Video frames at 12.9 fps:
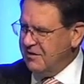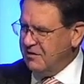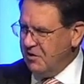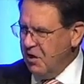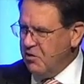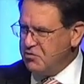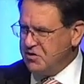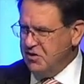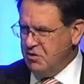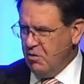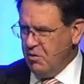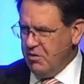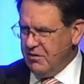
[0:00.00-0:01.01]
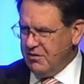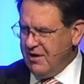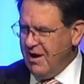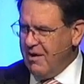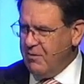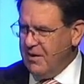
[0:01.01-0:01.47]
closed the door.
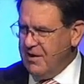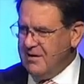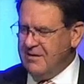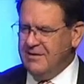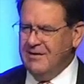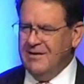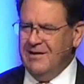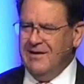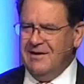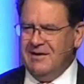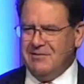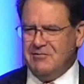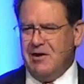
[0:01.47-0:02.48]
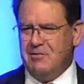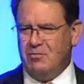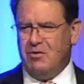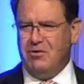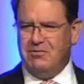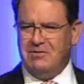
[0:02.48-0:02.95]
Yahweh is that
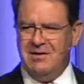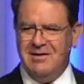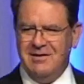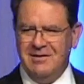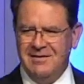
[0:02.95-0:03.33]
word,